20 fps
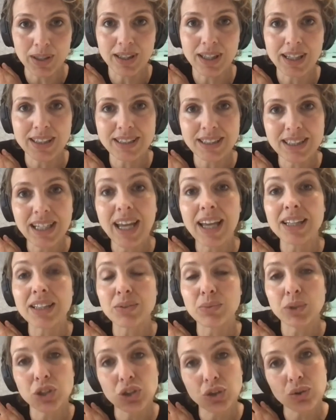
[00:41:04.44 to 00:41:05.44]
that says
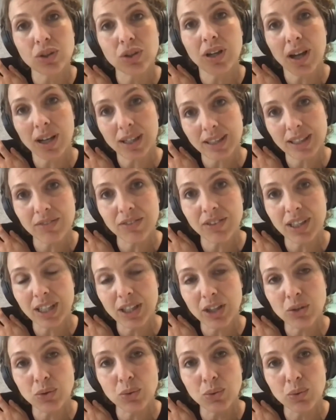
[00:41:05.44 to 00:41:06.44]
we should not give the
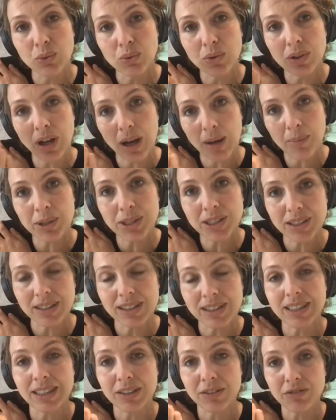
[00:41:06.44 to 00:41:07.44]
EU
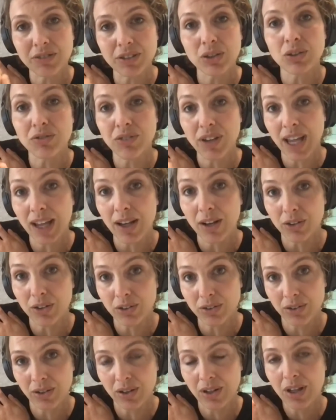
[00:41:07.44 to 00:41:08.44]
competence in the field of
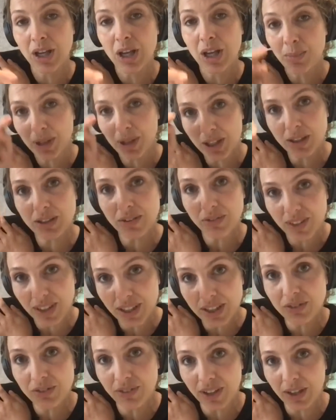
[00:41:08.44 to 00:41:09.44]
health because of
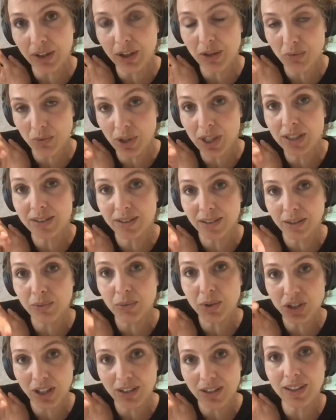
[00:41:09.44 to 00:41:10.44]
this very reason,
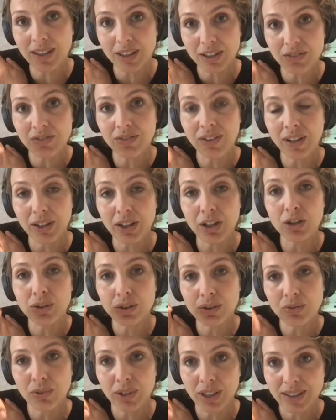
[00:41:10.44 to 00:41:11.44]
which I think is a very
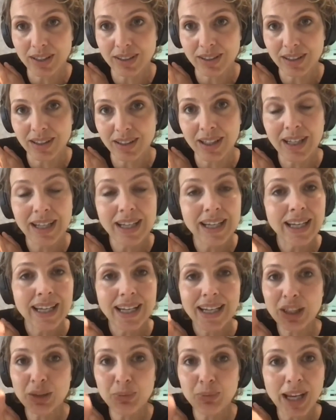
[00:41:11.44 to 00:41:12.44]
good reason,
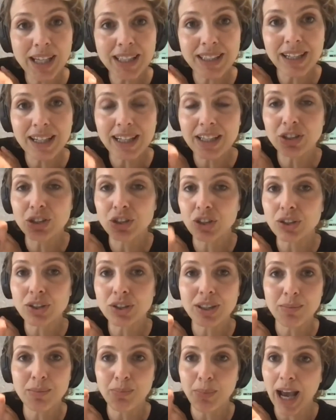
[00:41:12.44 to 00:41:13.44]
is basically just
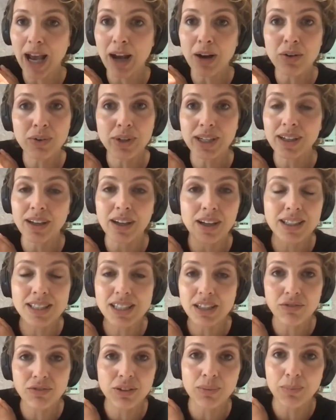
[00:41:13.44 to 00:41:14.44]
empowering a
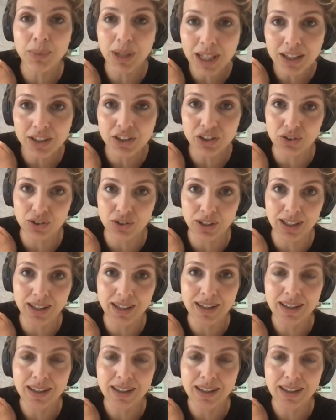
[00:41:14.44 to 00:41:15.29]
different ministry,